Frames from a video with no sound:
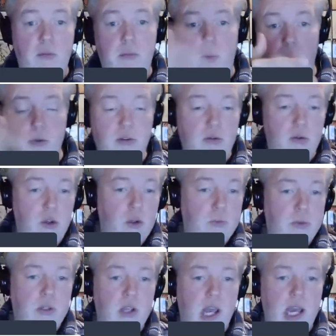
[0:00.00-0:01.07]
from both
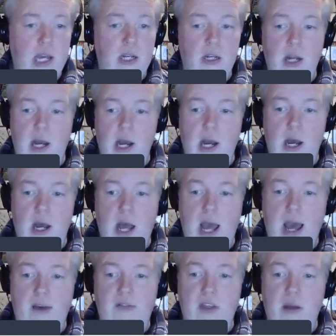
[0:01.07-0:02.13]
groups and
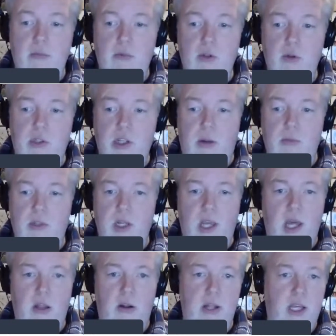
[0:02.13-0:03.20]
have them do something
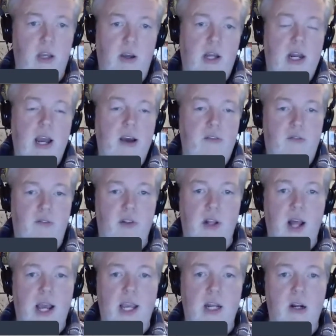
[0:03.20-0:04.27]
together? Like you could have
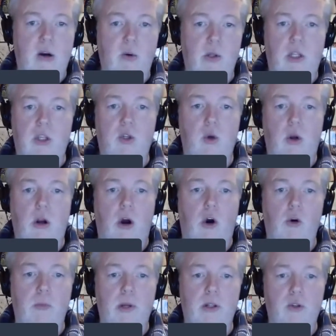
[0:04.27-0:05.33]
Lion-O with the Sword of
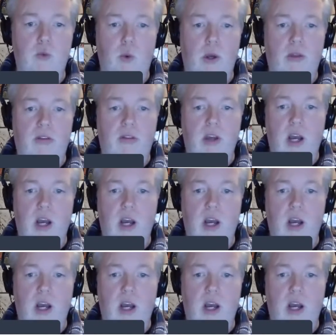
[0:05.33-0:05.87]
Omens with